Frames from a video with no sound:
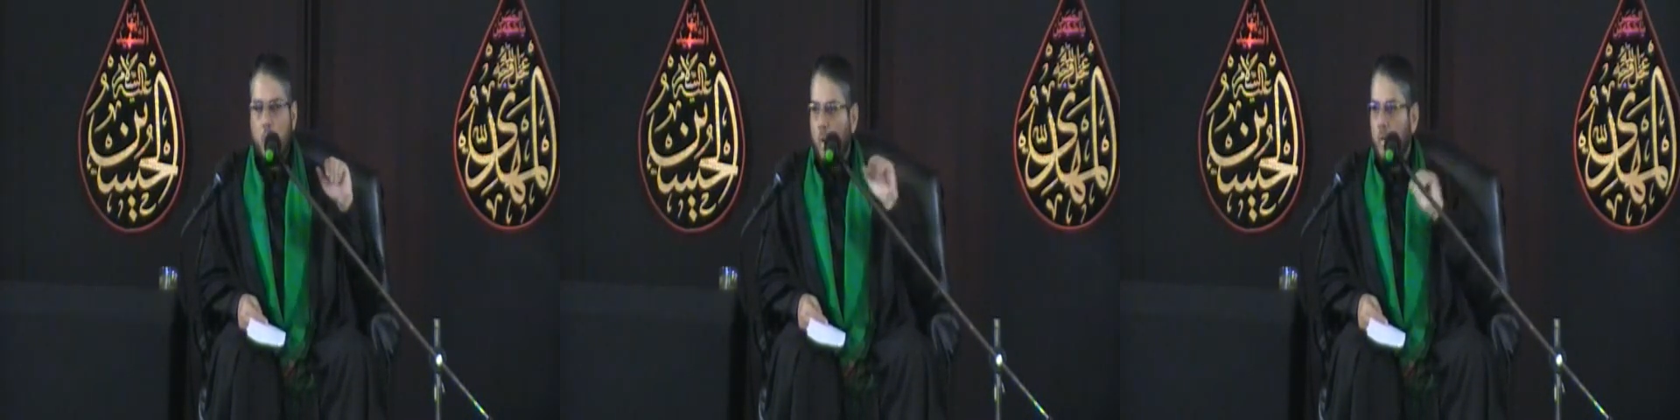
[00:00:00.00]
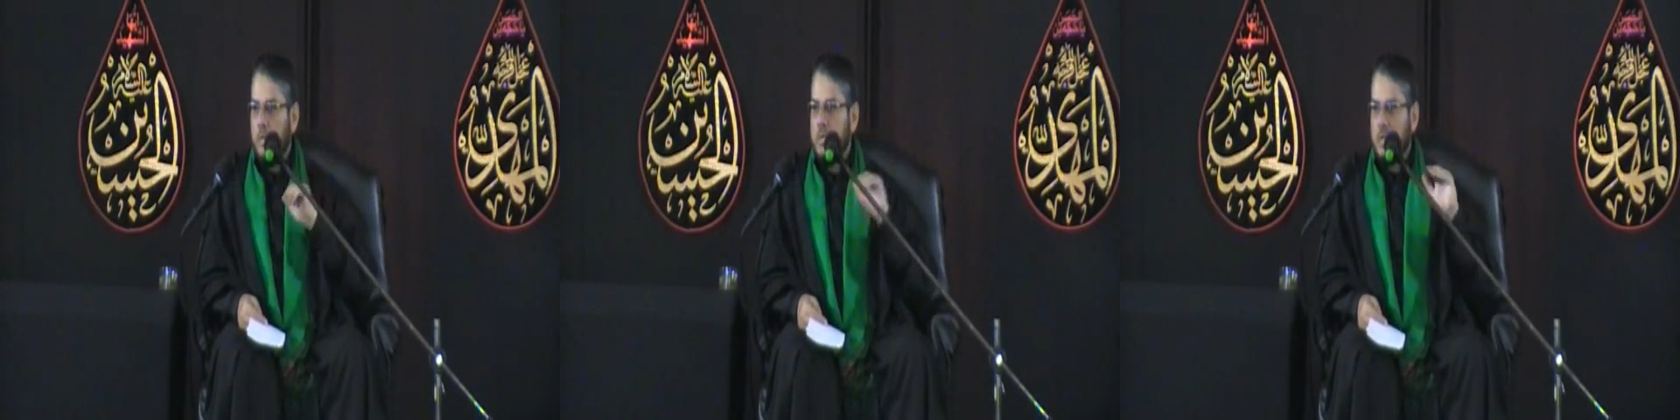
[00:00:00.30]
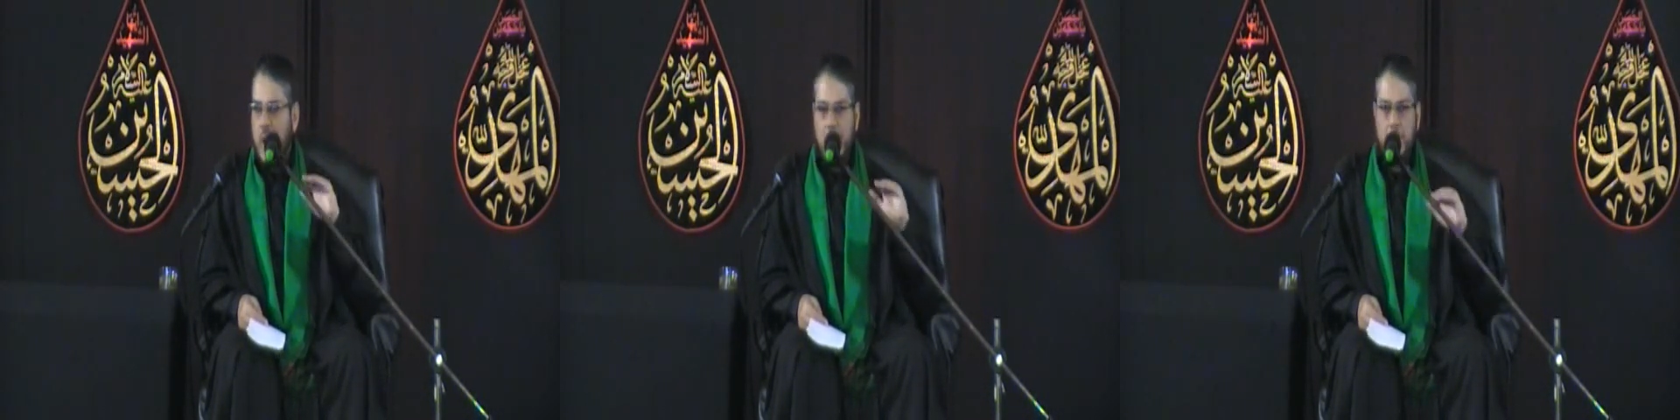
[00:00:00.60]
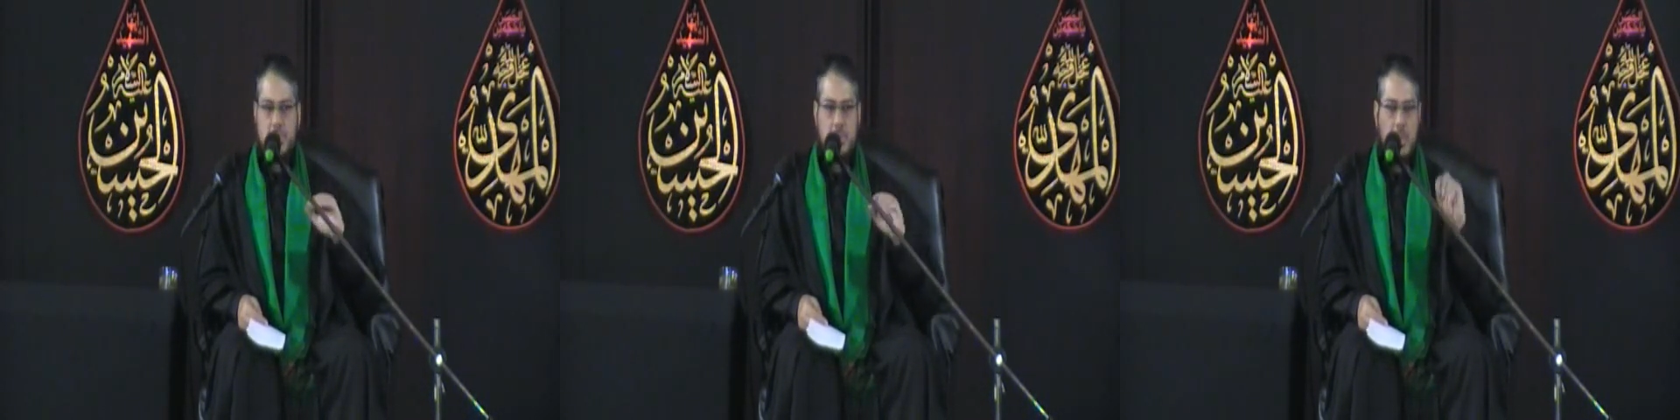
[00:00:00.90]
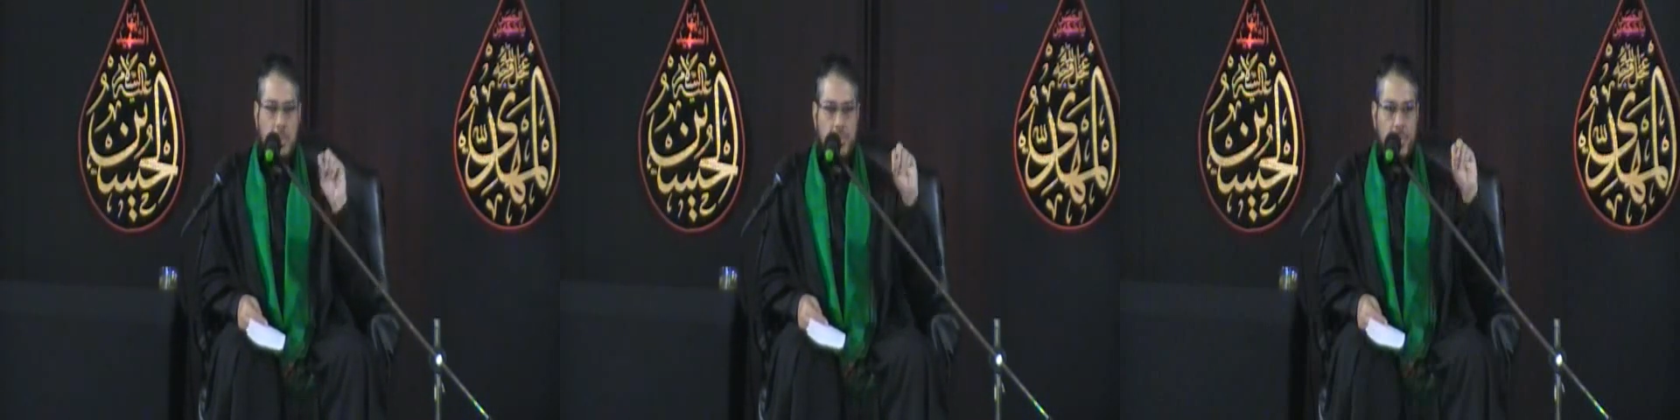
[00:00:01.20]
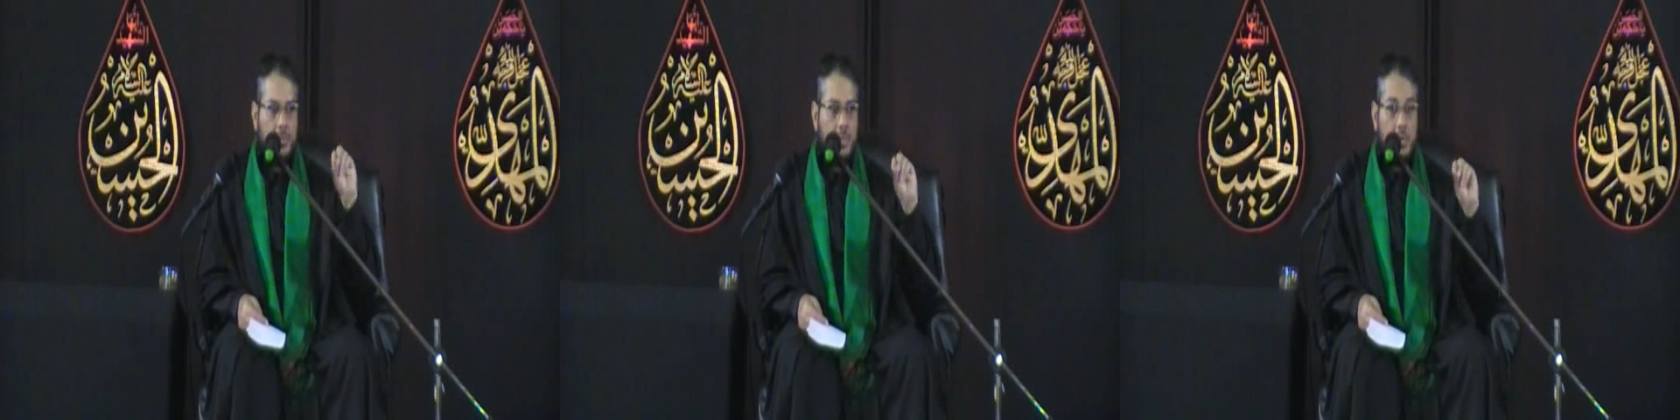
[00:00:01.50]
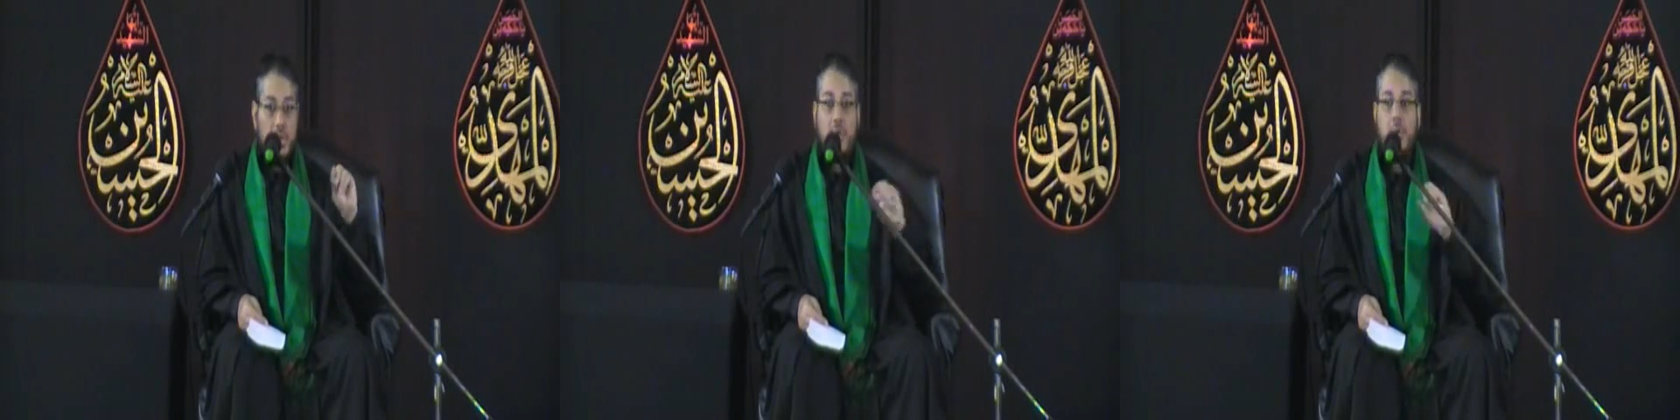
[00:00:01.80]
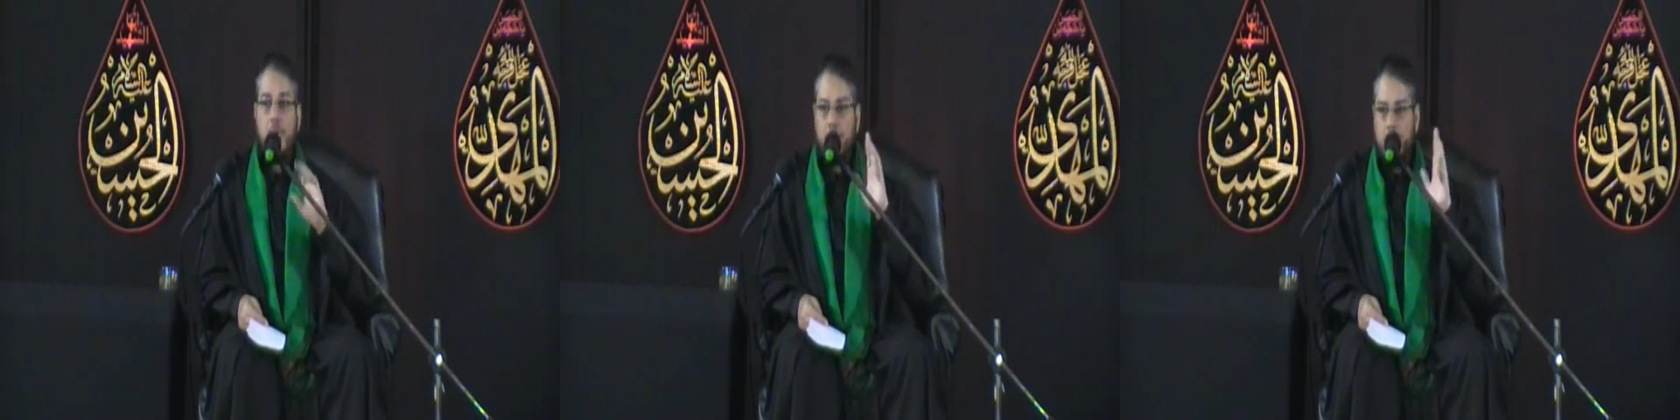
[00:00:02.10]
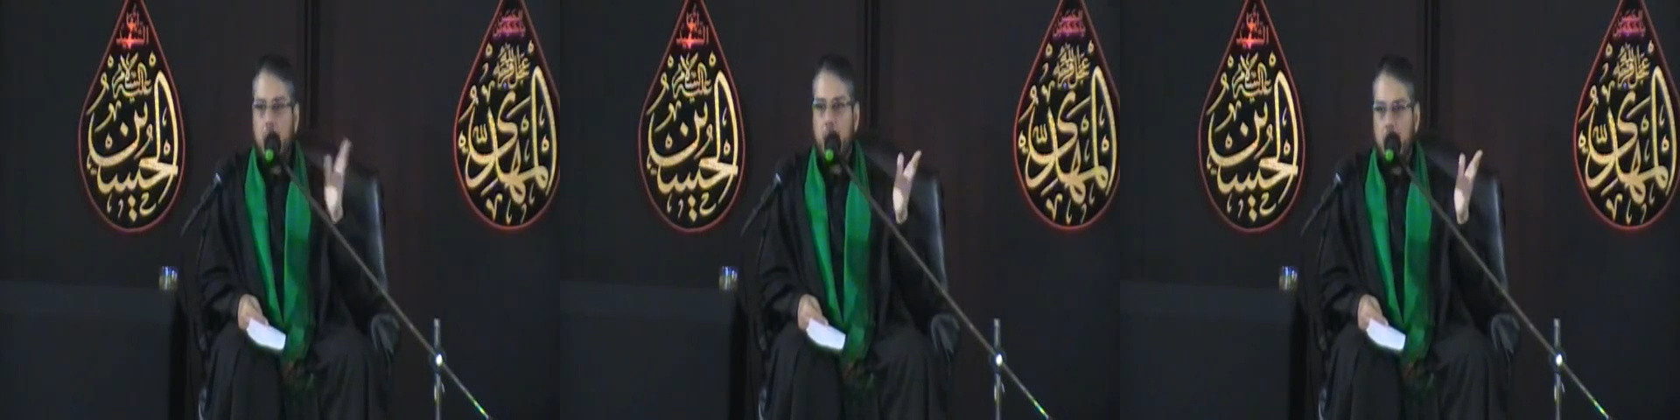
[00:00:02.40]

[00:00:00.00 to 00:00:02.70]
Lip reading: All these animals, some of them, can run really,